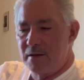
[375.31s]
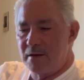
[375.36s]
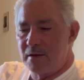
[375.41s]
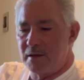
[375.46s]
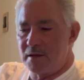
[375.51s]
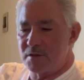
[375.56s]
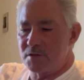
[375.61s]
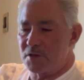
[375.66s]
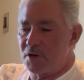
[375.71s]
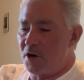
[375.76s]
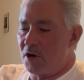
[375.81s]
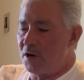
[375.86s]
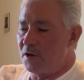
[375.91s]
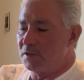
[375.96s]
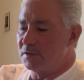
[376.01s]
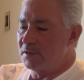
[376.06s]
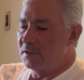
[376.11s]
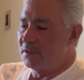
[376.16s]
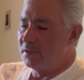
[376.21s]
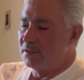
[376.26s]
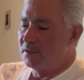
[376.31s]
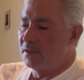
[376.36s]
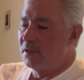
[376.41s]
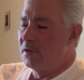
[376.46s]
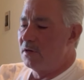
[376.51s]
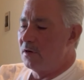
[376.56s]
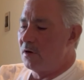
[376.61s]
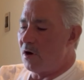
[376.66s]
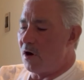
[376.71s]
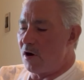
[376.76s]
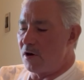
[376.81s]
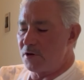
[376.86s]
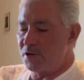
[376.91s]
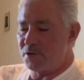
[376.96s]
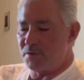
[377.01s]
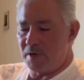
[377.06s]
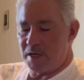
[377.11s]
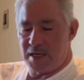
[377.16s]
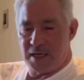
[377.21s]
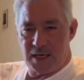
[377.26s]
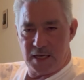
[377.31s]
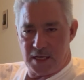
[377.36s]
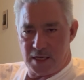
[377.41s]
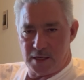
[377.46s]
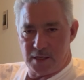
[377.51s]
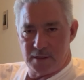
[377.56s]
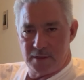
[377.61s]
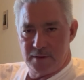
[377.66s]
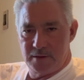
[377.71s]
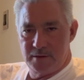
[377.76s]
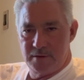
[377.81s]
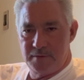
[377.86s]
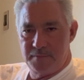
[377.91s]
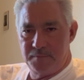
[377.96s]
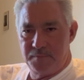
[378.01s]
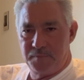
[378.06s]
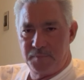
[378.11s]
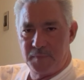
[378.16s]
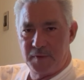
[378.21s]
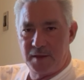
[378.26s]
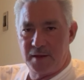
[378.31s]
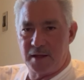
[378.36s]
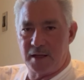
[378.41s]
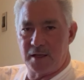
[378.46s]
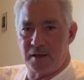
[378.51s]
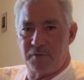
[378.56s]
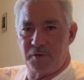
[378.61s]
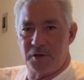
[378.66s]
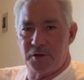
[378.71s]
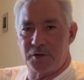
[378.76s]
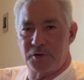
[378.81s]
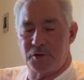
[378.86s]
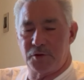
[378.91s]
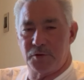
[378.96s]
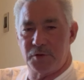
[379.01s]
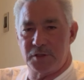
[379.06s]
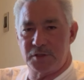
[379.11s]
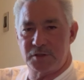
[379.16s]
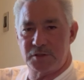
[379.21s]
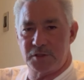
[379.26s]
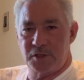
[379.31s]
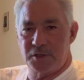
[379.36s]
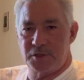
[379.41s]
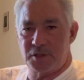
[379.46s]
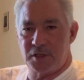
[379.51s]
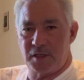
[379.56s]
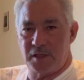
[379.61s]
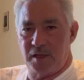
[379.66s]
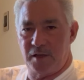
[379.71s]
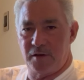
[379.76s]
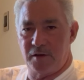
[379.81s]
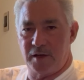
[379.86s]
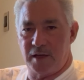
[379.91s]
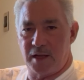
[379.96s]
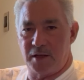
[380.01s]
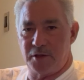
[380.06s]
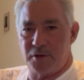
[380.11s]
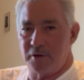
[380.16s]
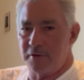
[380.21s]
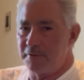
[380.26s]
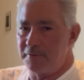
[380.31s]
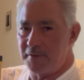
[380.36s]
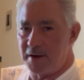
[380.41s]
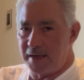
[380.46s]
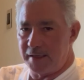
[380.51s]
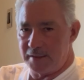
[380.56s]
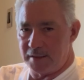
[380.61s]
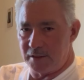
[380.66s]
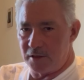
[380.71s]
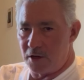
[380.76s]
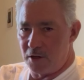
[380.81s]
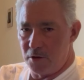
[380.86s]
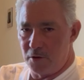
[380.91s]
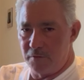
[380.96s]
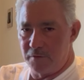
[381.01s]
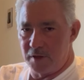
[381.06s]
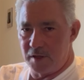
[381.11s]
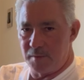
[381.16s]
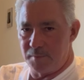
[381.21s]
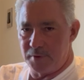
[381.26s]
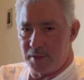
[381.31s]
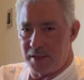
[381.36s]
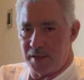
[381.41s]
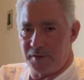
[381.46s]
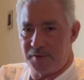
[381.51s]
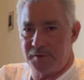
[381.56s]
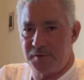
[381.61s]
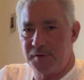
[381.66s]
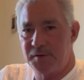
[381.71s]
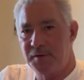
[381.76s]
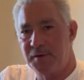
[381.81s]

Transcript: It's called Artri King. And if you do a search on the internet, you'll find it all over the place.